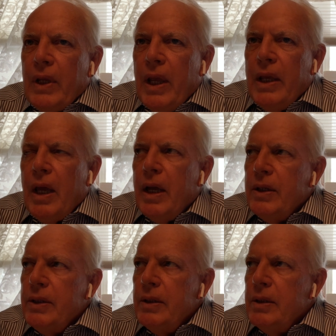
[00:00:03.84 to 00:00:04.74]
Hey
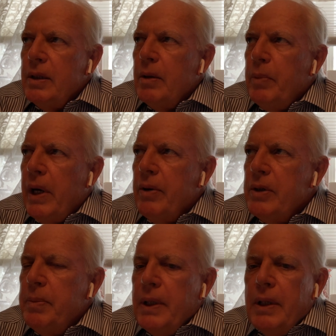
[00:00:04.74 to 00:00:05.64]
guys, it's Byron
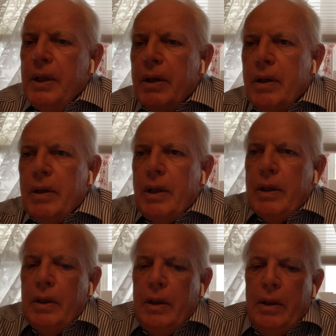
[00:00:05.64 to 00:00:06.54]
speaking
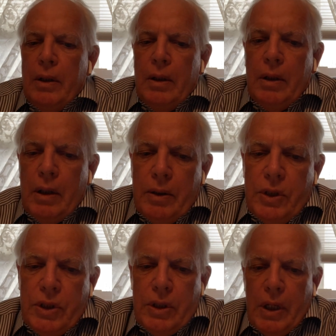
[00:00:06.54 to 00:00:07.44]
here. I
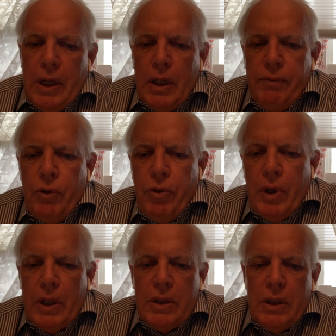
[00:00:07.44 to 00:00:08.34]
just had a few
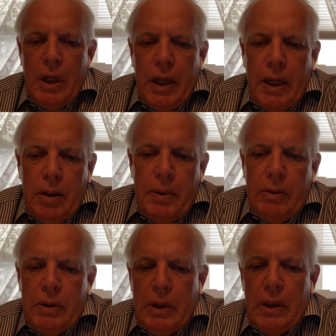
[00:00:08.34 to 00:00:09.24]
thoughts today
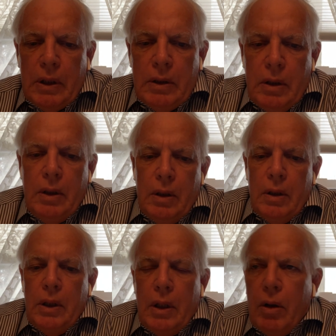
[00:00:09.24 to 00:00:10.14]
about the
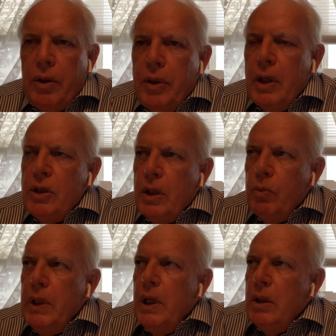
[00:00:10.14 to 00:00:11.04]
things that
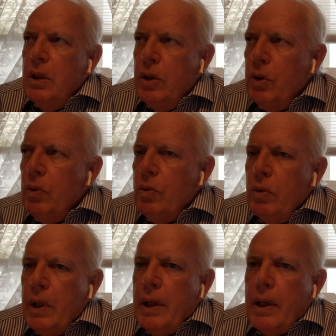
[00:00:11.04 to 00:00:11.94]
we need to
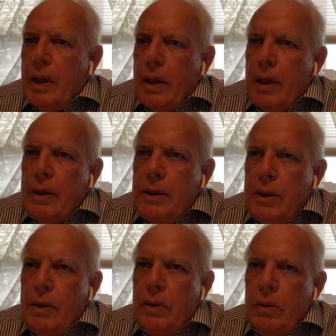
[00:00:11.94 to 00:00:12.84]
do
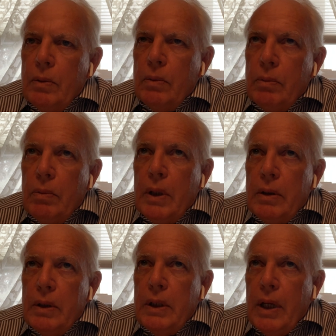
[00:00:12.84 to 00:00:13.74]

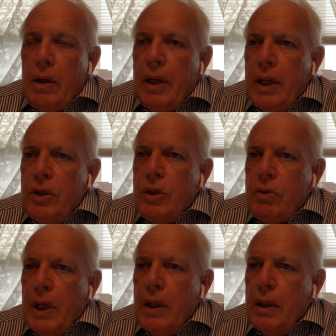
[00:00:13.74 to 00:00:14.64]
to get our heads
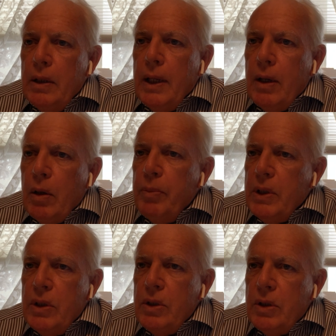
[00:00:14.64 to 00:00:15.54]
straight and to get our
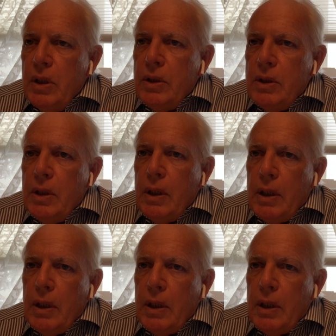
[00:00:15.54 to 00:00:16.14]
businesses